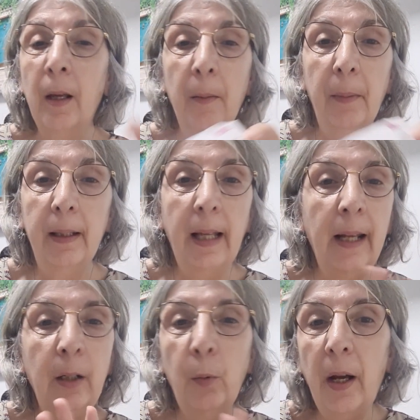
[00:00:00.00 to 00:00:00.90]
But
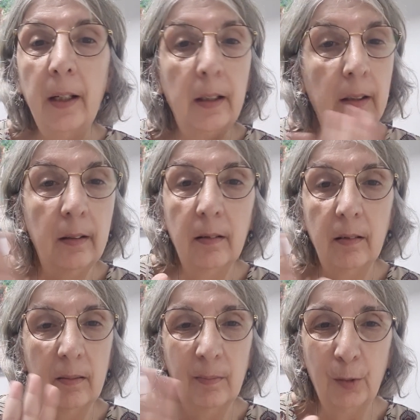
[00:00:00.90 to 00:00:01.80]
anyway, it
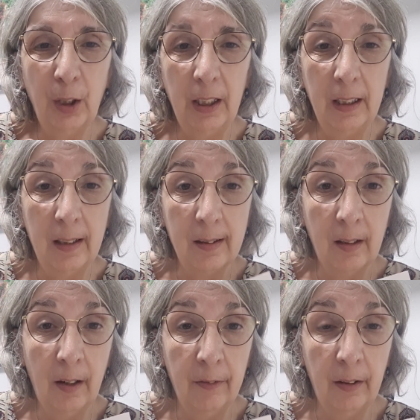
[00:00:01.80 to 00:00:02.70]
really doesn't
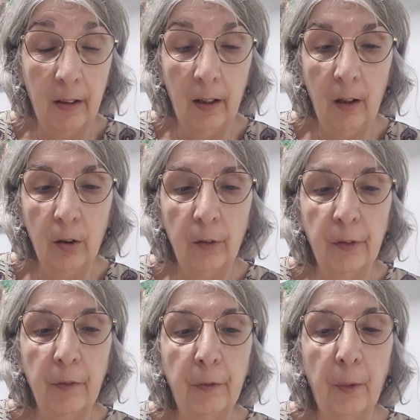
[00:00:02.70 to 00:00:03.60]
have a lot of
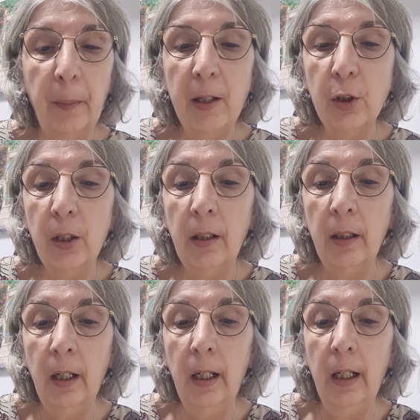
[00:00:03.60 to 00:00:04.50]
information.
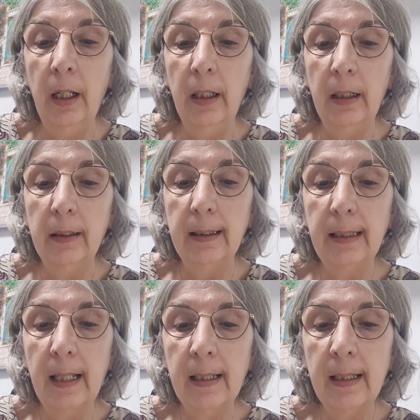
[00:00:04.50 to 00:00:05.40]
It
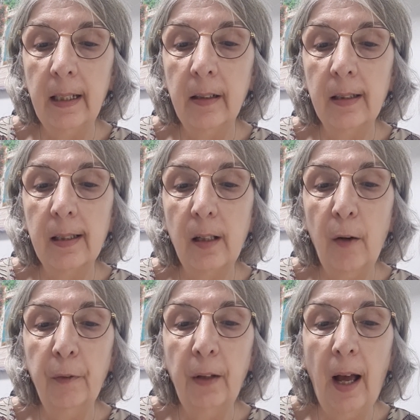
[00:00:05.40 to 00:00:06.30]
says here,
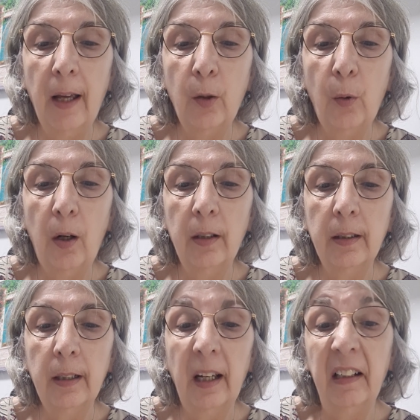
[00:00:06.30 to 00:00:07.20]
soft, high
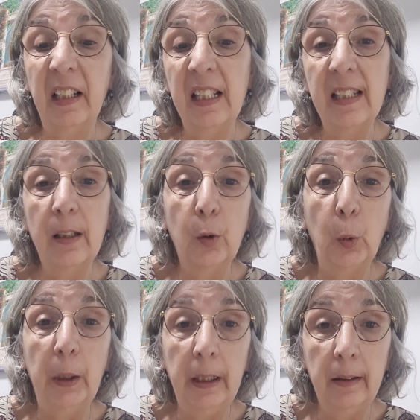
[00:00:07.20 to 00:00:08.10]
quality, and easy to
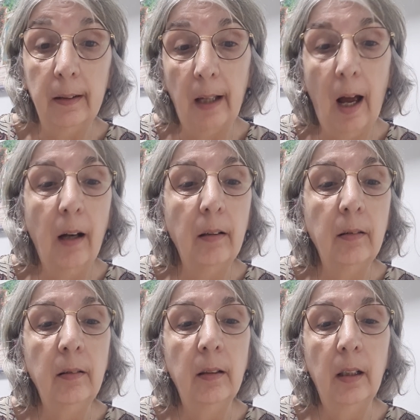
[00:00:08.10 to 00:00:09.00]
knit yarn.